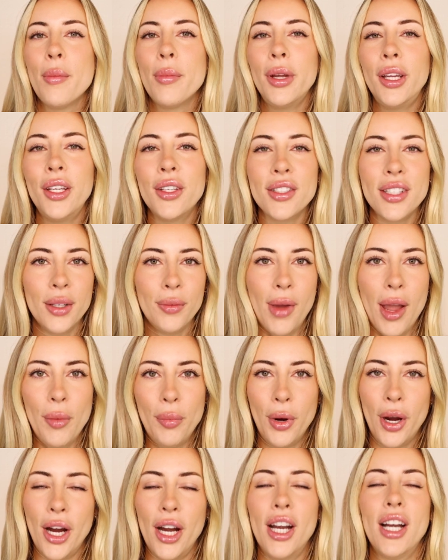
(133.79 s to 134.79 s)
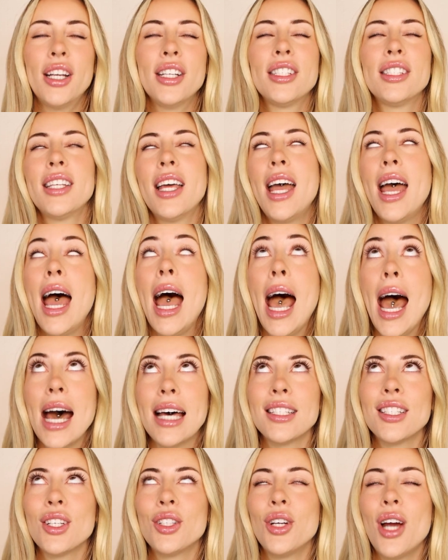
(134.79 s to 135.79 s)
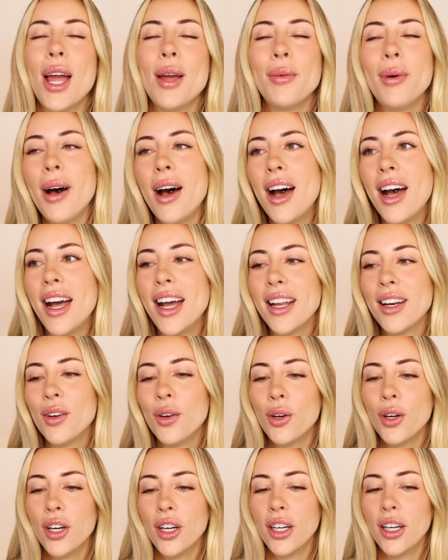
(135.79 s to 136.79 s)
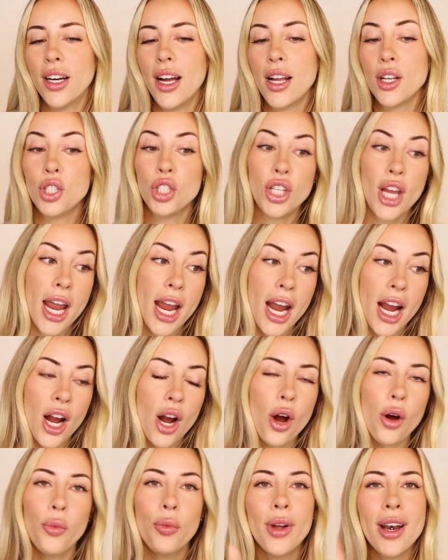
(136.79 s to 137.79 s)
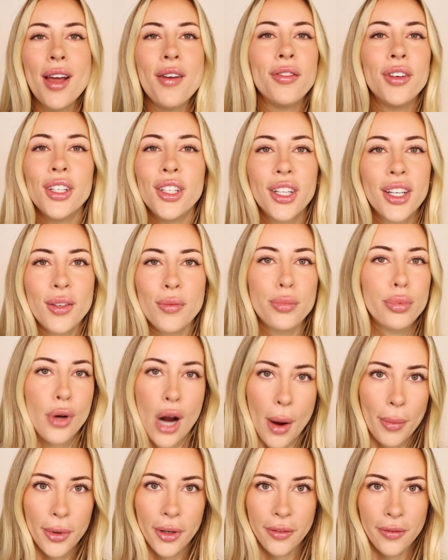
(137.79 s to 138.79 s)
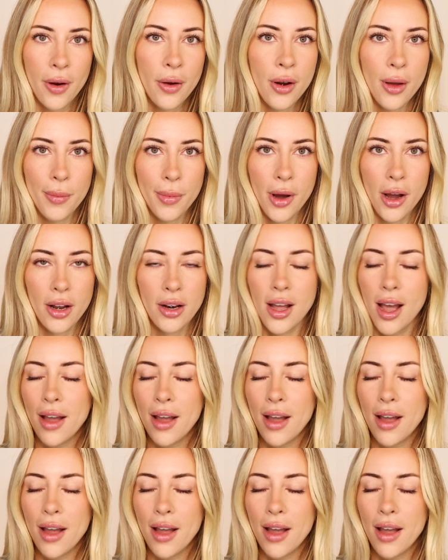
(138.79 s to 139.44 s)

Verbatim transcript: But using my purse as a tripod or a chair or whatever you can prop your phone up on,